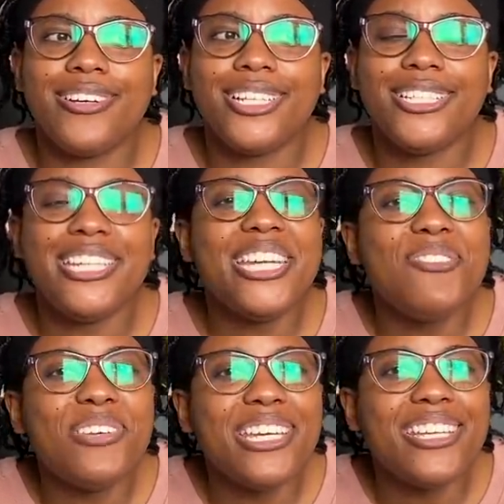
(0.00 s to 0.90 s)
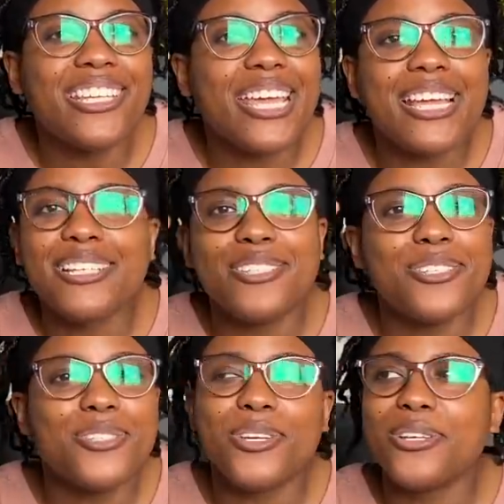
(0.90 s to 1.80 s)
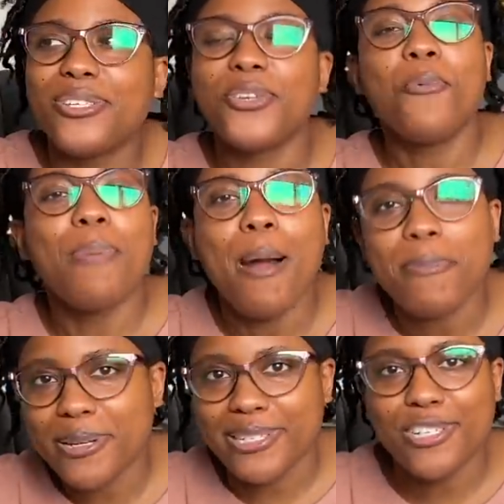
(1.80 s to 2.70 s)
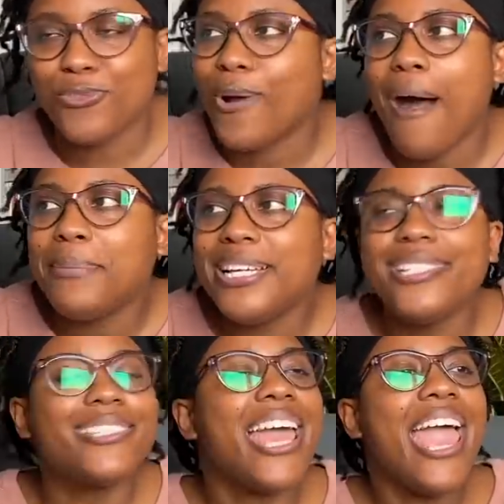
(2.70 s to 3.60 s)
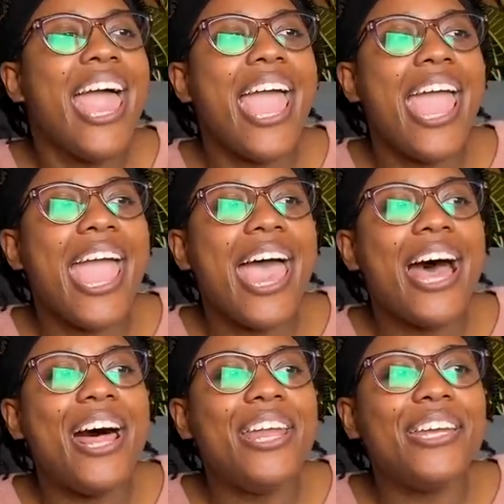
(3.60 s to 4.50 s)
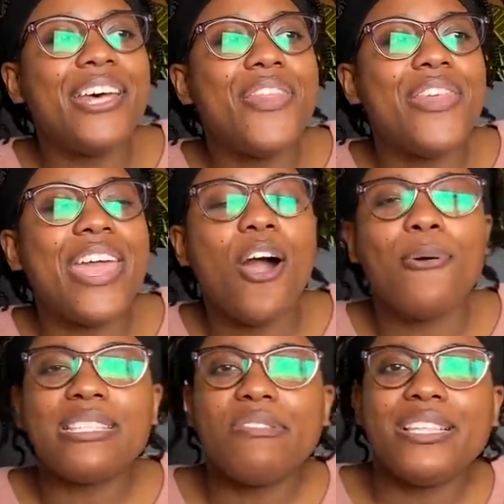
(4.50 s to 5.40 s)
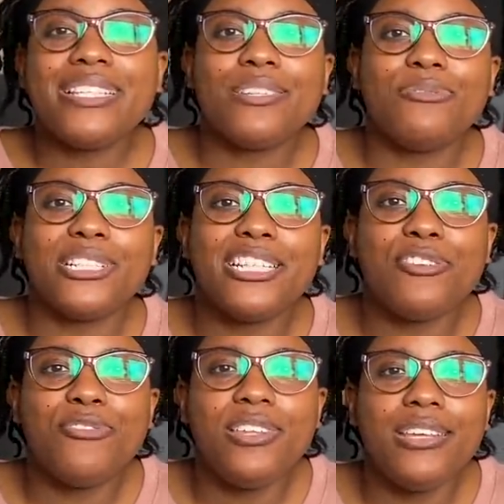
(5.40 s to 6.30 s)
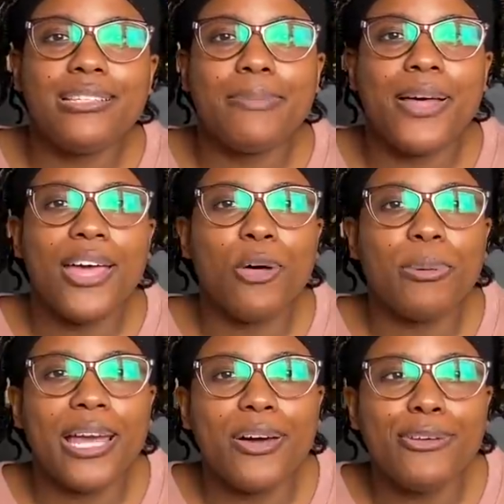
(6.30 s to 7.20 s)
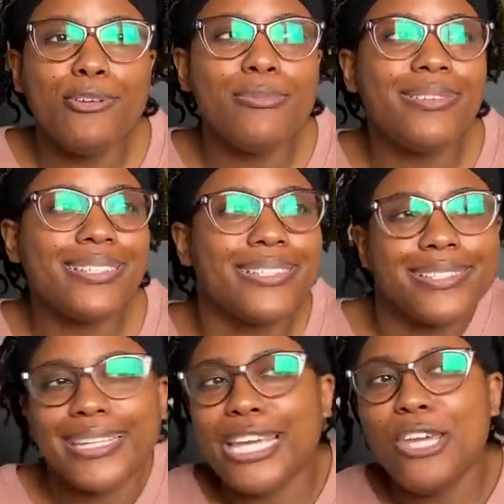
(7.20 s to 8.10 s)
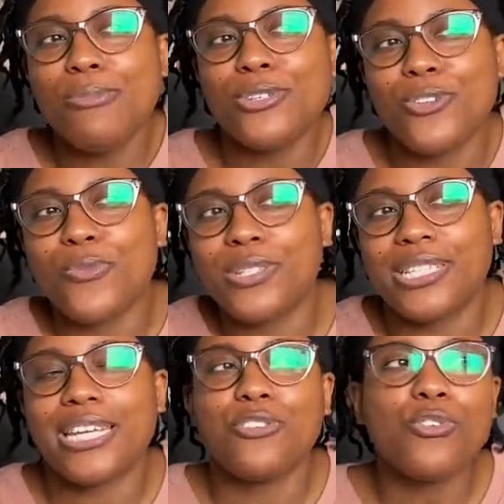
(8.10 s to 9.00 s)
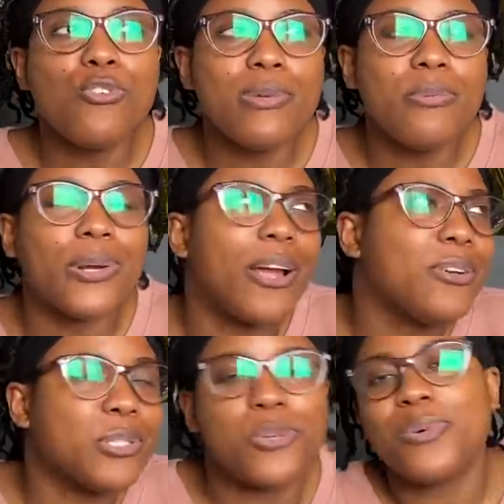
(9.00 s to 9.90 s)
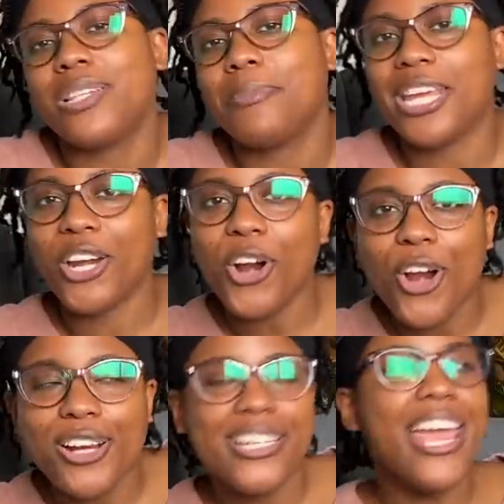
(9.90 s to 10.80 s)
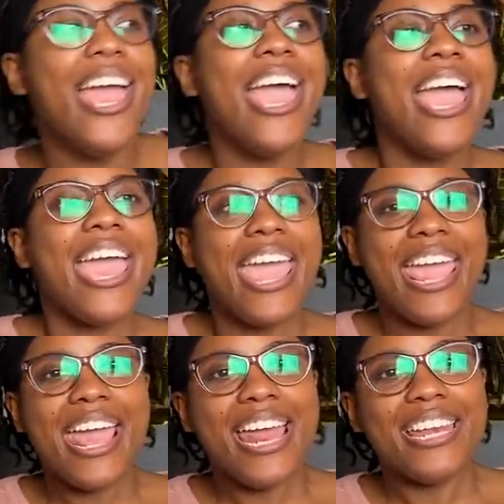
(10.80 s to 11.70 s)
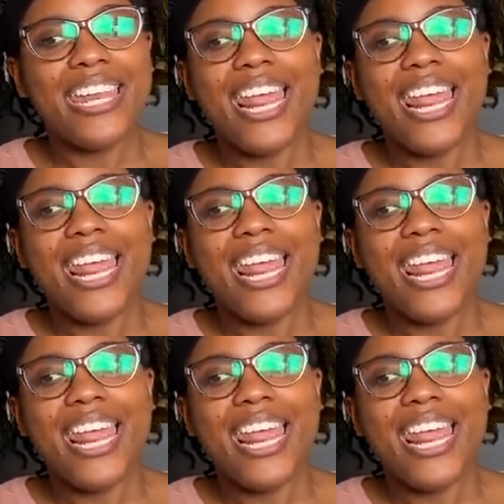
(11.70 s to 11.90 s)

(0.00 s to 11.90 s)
TV, like soap operas and dramas, and they always have these conflicting feelings about helping out humans, because it's like humans are the ones that control me, but I also don't want them to get hurt, and